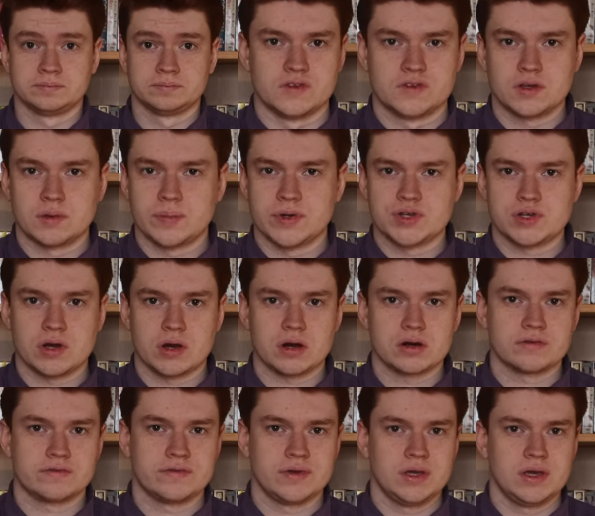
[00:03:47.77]
The
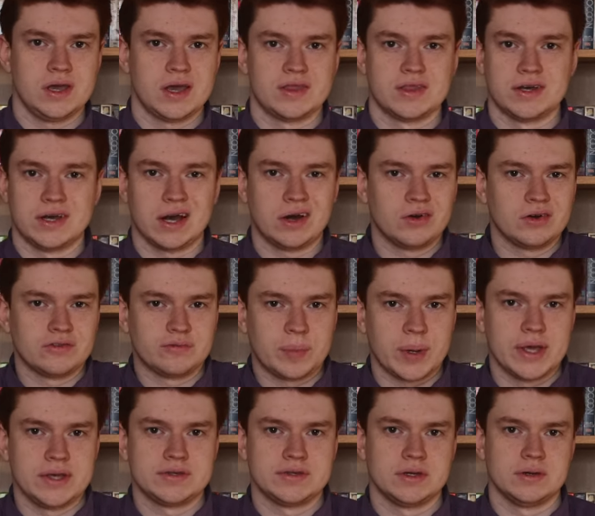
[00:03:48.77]
cinematography and the narrative
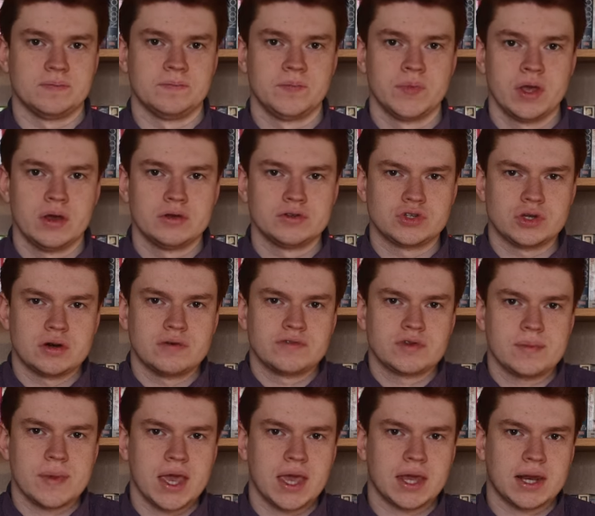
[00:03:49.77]
pacing serve
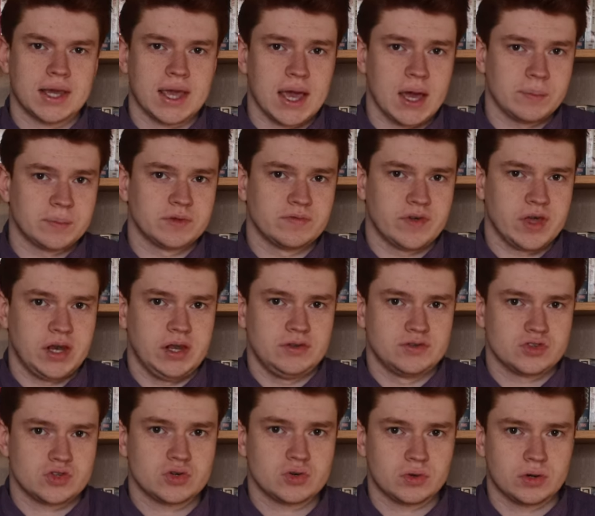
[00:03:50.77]
to make it a
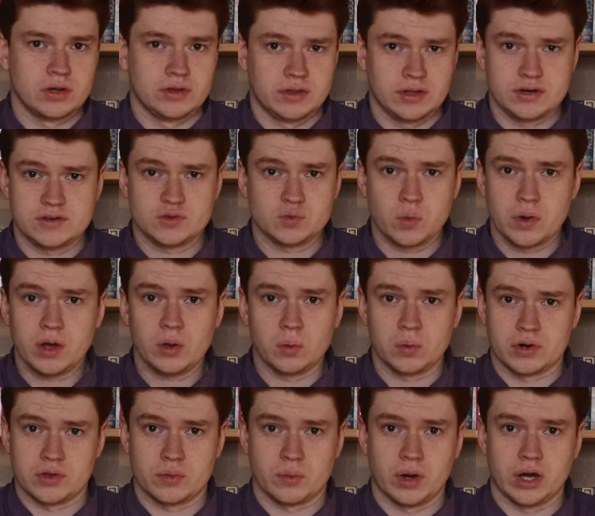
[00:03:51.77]
captivating story that is well
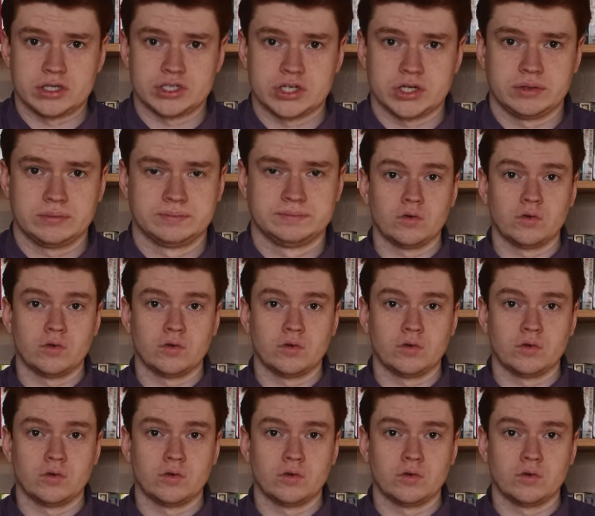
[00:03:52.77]
worth watching.